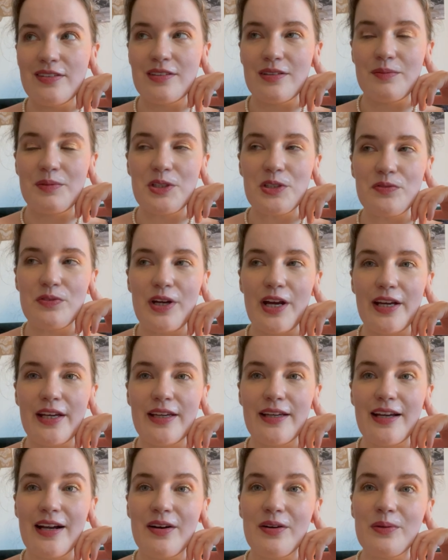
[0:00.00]
you so much for
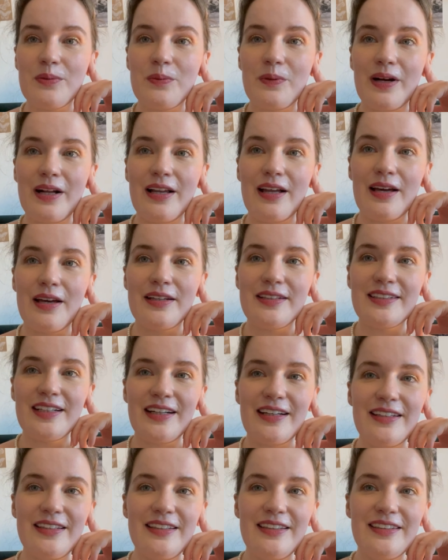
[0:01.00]
hanging out while I
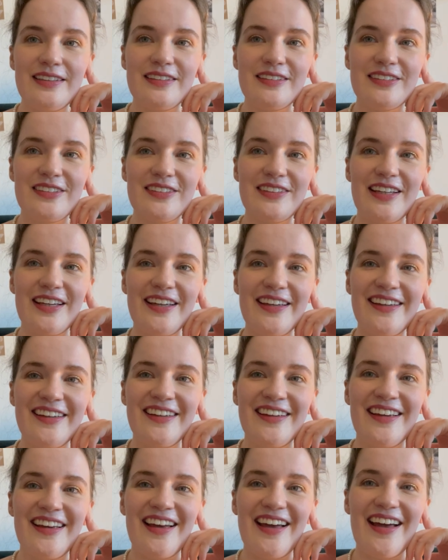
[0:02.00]
tidy today,
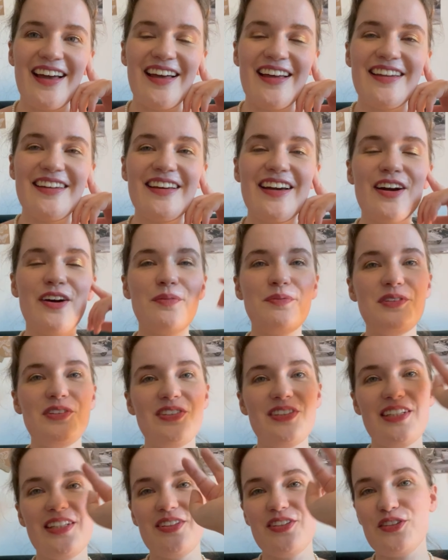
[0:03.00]
and I hope to
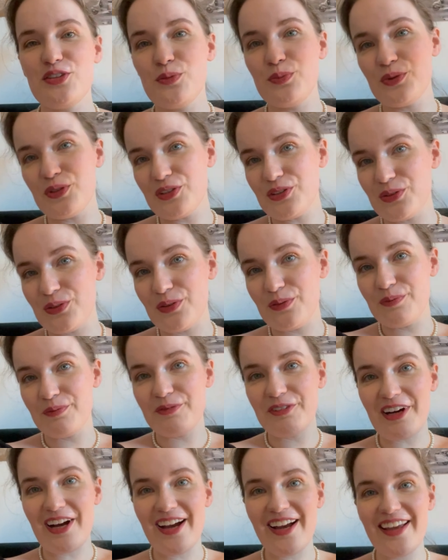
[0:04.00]
see you super soon.
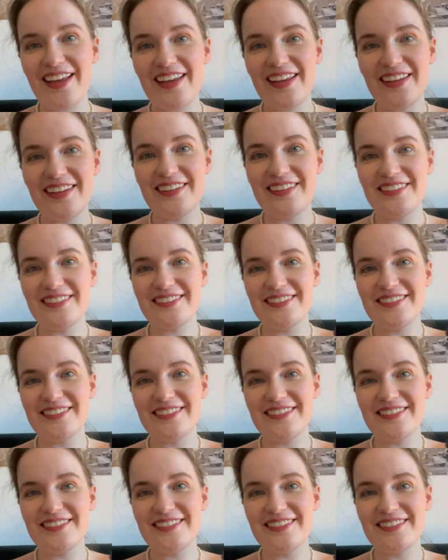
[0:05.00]
Bye!